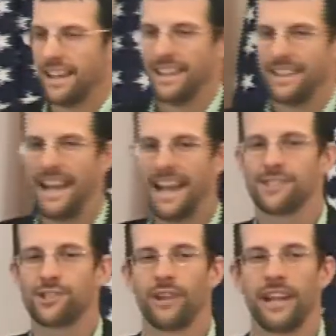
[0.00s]
The
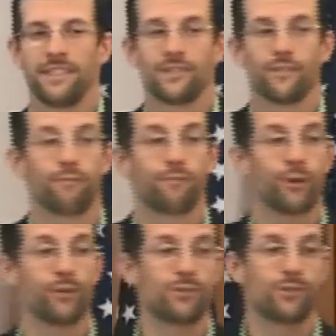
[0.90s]
answer is
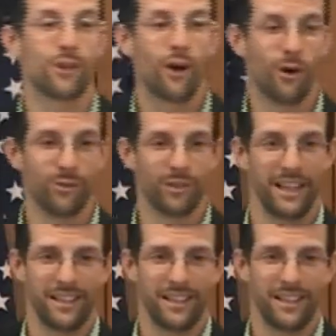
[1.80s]
fruits only.